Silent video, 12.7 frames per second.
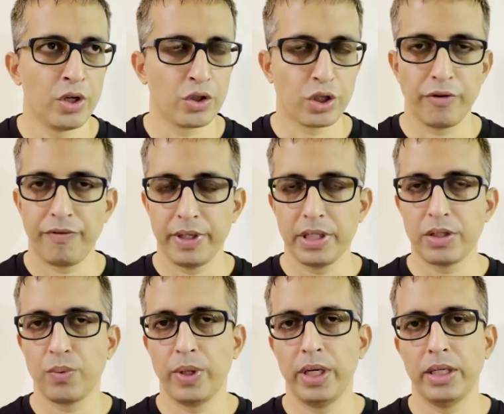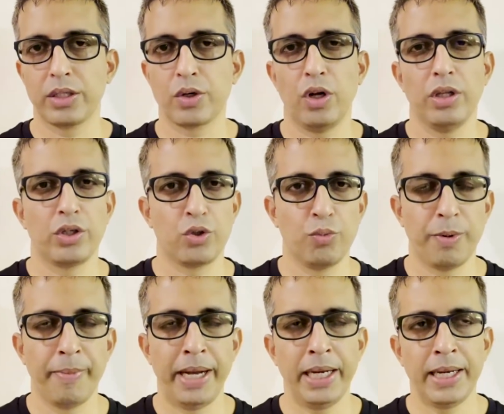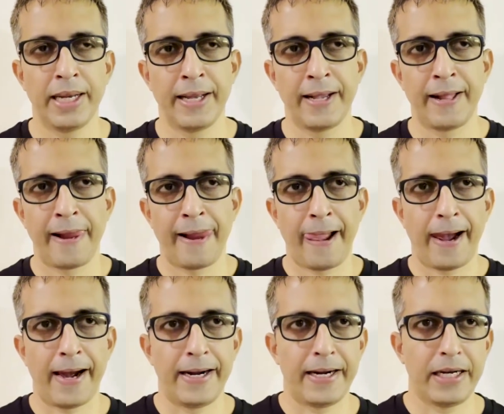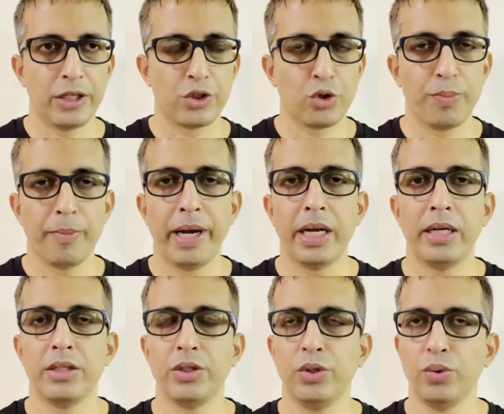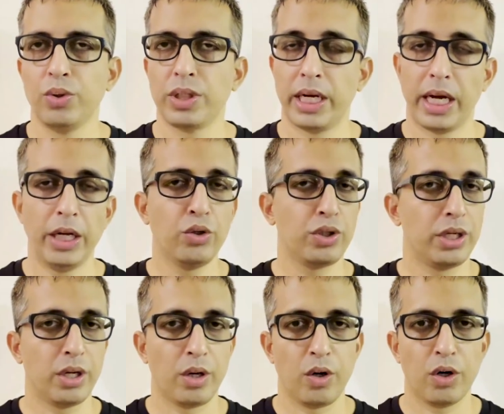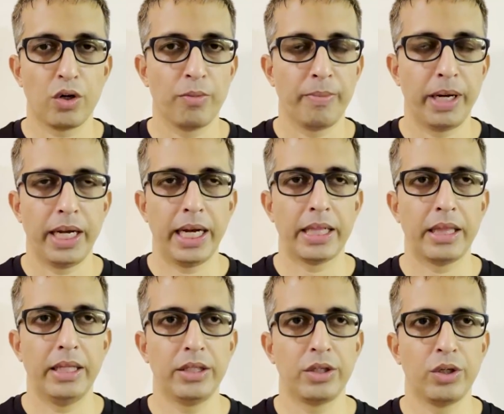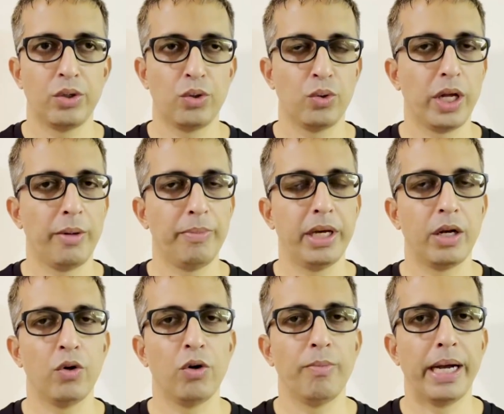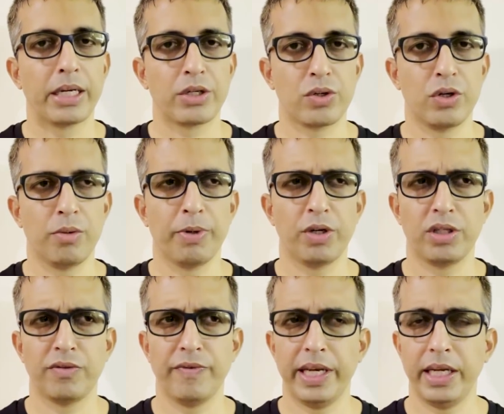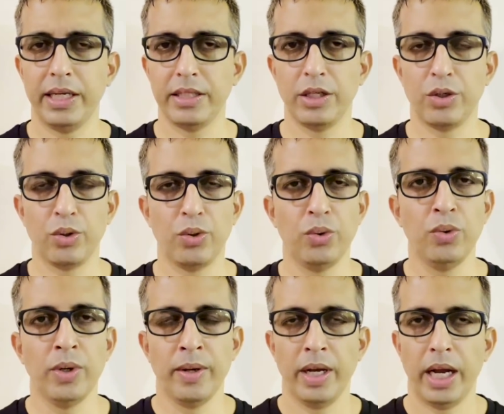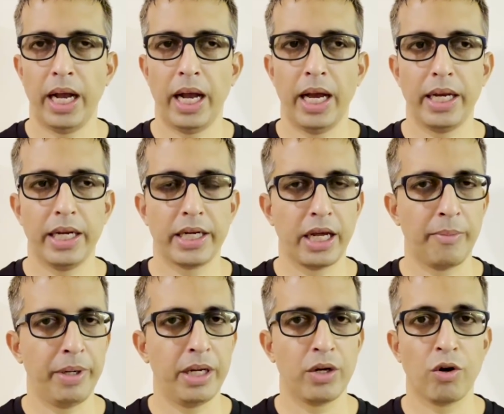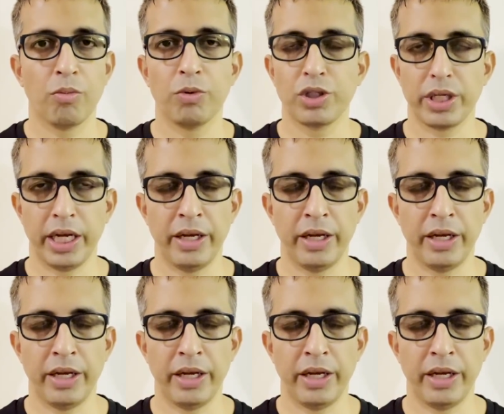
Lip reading: So the first one is called the Superman. The Superman is used, and I use it a lot on my athletes, to keep their lower back strong, because it's very easy to do and it can be done almost